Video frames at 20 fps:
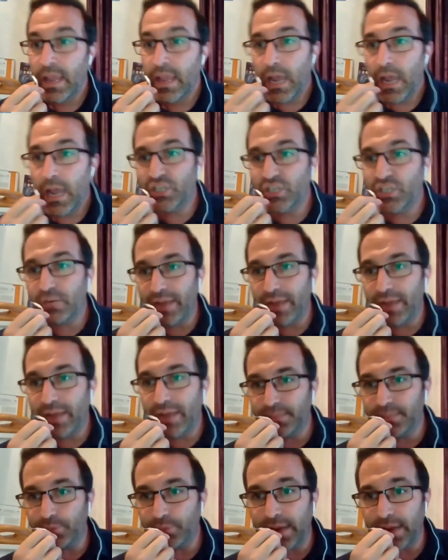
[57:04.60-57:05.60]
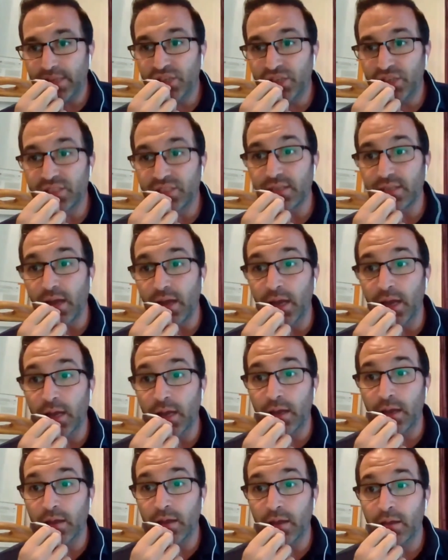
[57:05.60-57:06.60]
Uh, geriatric patients,
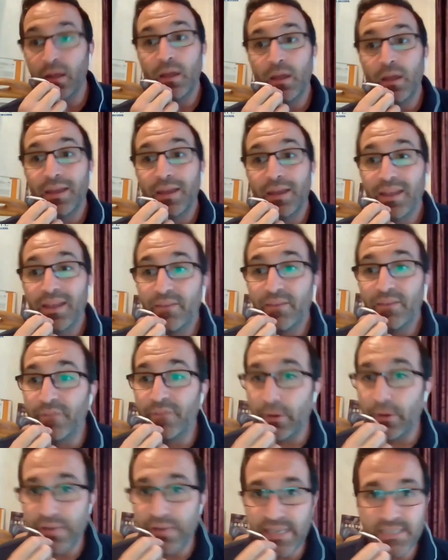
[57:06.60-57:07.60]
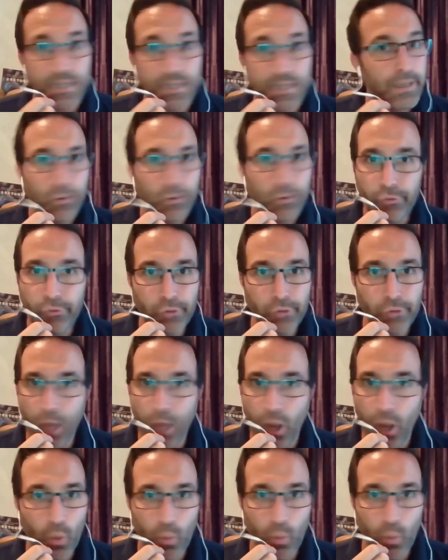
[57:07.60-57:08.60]
uh, very easy.
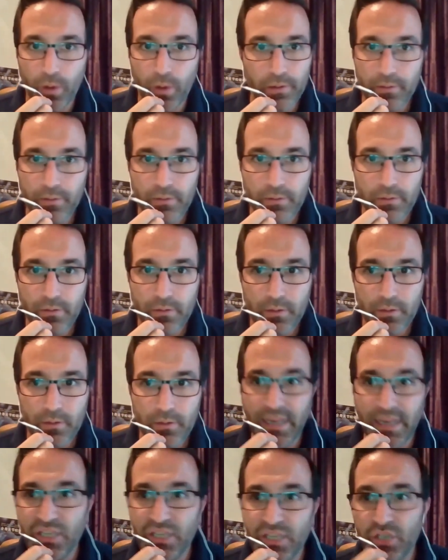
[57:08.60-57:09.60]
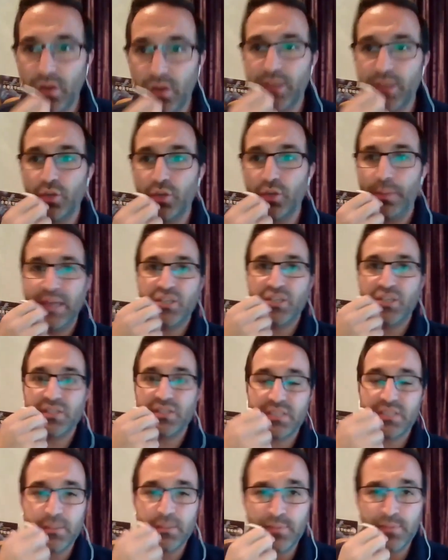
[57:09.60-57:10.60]
No, unless you like your
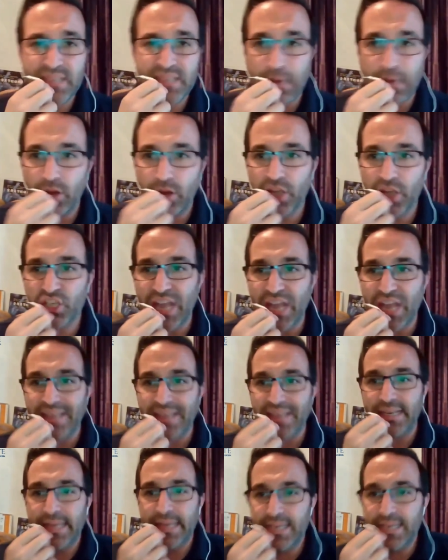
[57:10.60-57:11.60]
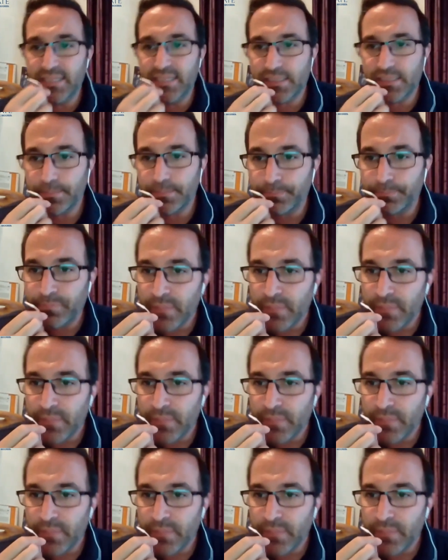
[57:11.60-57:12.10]
patients to sound like chandeliers.